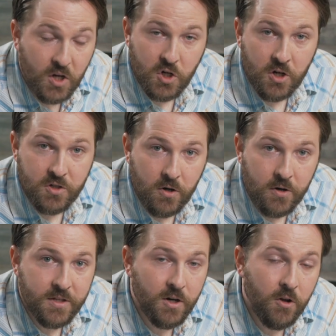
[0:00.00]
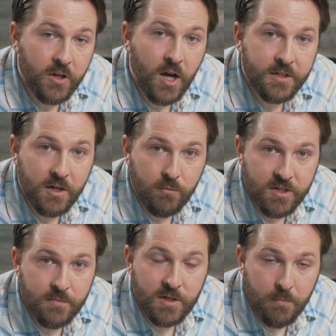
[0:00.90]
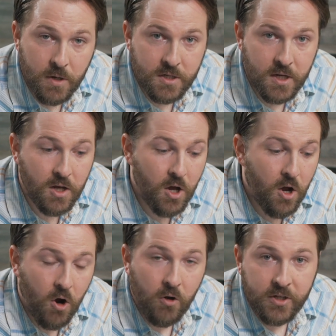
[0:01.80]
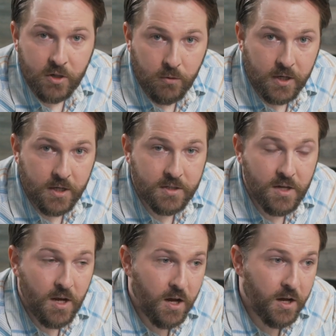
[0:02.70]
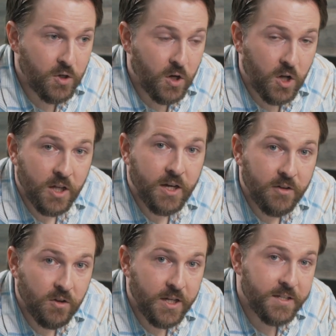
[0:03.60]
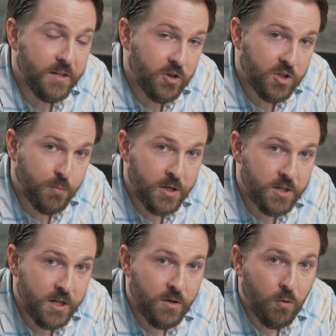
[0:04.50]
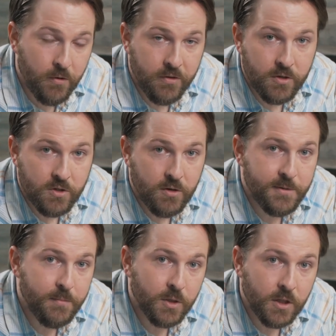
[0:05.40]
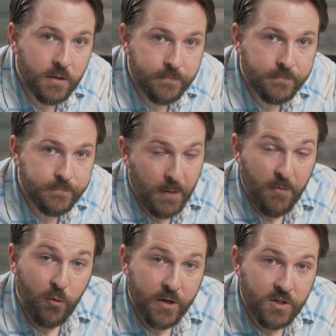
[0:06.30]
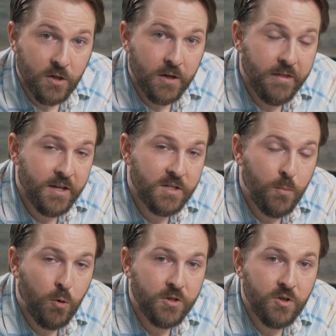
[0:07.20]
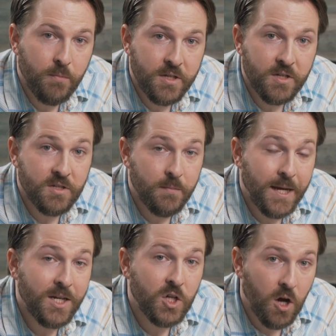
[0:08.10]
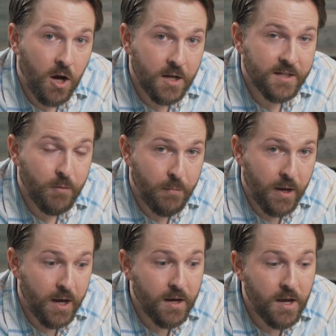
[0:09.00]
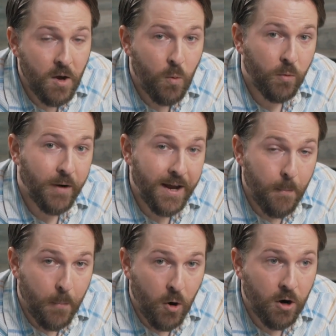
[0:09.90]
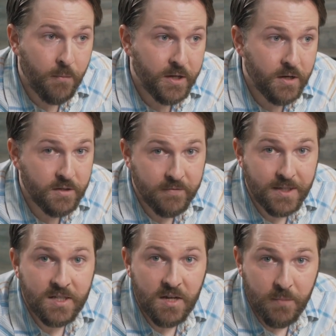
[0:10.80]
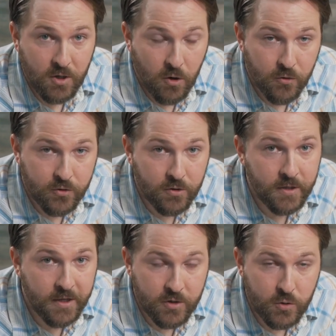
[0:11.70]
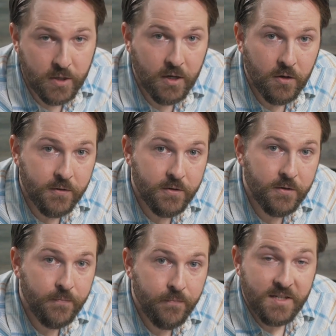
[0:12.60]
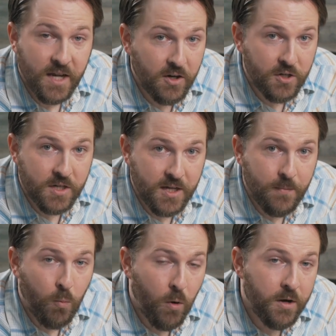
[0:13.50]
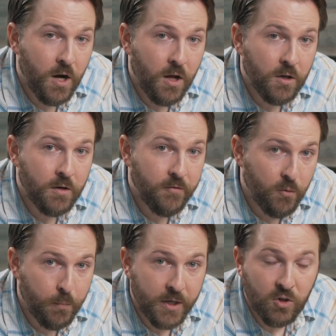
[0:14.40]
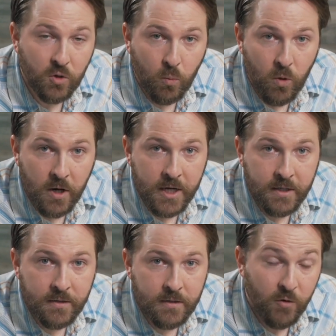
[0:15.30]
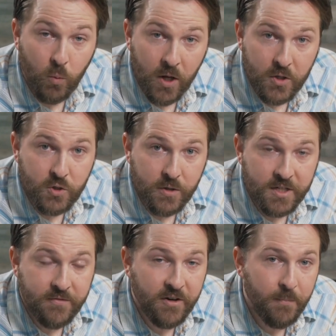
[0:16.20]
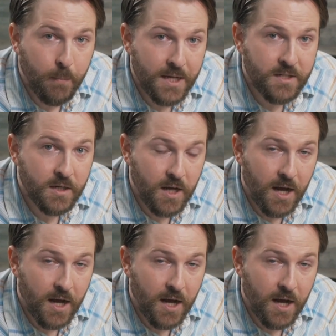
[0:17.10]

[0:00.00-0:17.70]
I should also notice that all the cocktail recipes I'm mentioning, all the ingredients, you can click on the links in the spreadsheet or in the description below. And before we get started, I think it's important to mention some hidden costs that we pay when we're at a bar because of the tipping culture in the drinking culture. It's standard to tip $1 for beer or wine. For Wells drinks, very basic